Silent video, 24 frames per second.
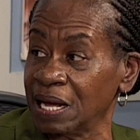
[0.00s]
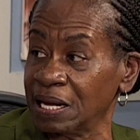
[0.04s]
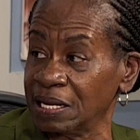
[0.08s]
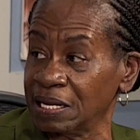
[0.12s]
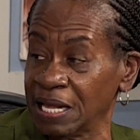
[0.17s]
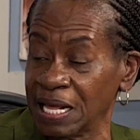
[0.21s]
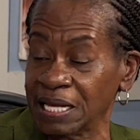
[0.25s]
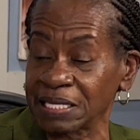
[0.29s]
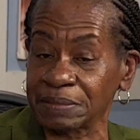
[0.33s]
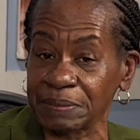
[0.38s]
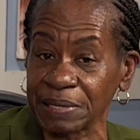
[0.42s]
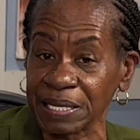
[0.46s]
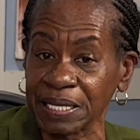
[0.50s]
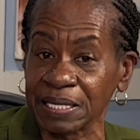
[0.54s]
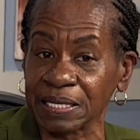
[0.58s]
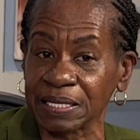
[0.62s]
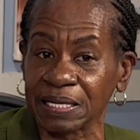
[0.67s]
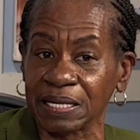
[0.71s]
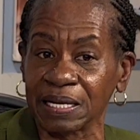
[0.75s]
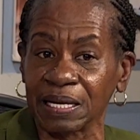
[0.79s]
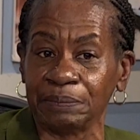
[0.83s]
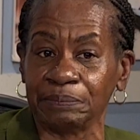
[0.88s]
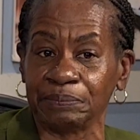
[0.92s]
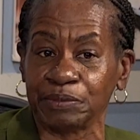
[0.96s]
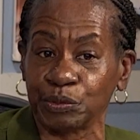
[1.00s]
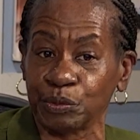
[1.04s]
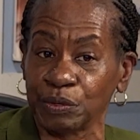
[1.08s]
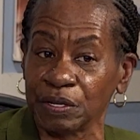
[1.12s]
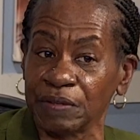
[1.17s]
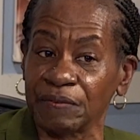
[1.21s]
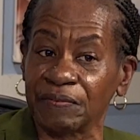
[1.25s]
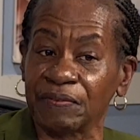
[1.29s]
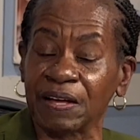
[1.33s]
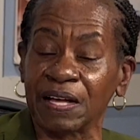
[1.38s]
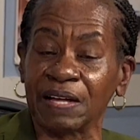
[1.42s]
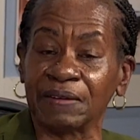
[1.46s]
It has to be income,
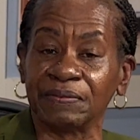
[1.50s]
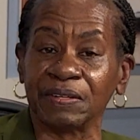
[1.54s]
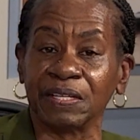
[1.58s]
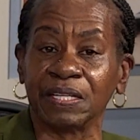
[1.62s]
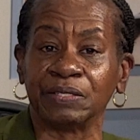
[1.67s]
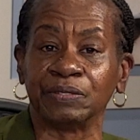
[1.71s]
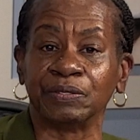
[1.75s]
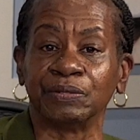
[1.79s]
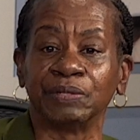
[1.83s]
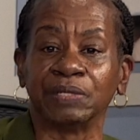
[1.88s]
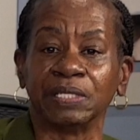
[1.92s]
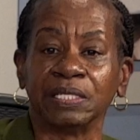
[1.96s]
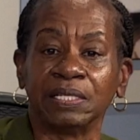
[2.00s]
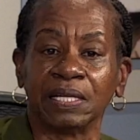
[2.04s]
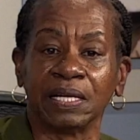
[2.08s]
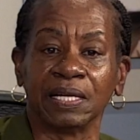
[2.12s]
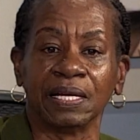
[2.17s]
$2,500.